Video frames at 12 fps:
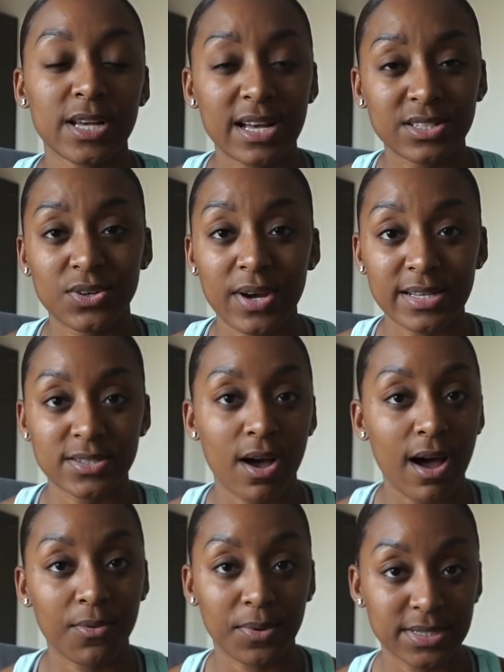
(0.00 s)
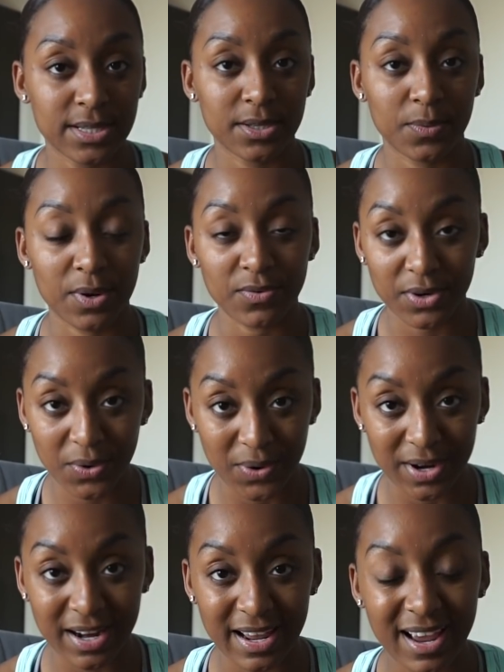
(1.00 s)
As you guys saw, I wasn't the one
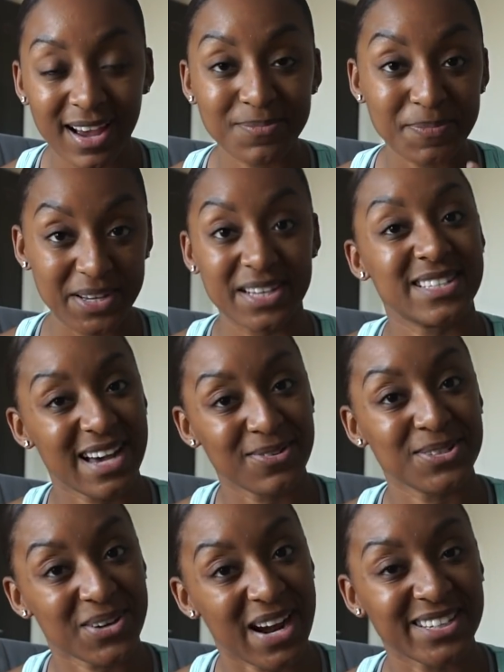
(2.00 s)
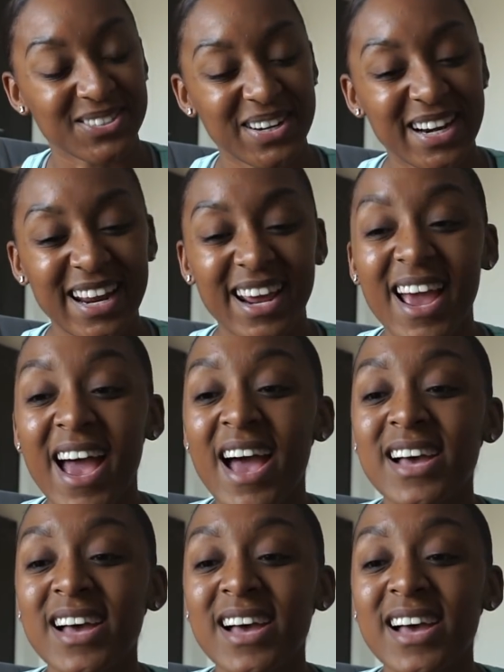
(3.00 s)
recording because I was graduating.